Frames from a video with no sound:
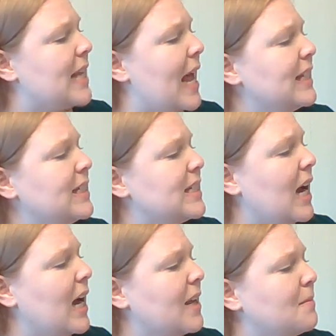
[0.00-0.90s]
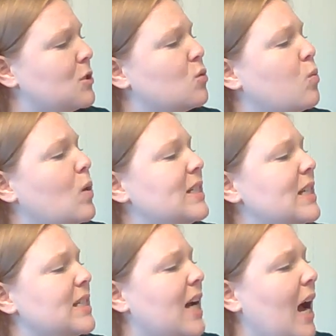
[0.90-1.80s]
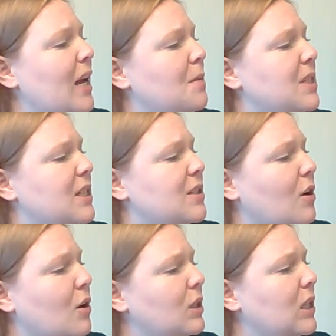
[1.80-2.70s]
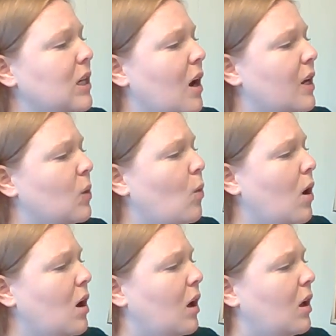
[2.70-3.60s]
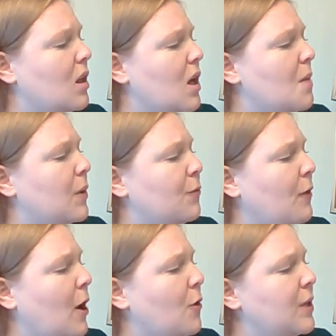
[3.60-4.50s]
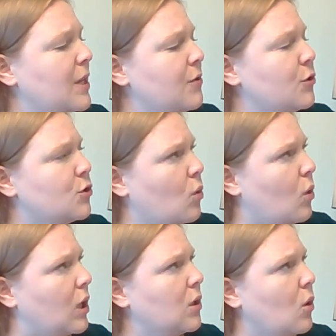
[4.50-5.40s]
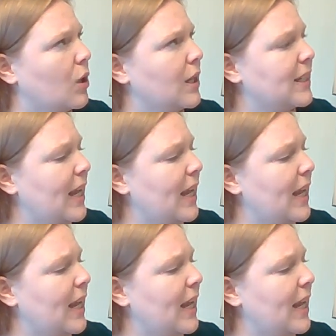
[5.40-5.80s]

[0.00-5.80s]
10 times, 20 times he circled the garden wall, but found neither door or a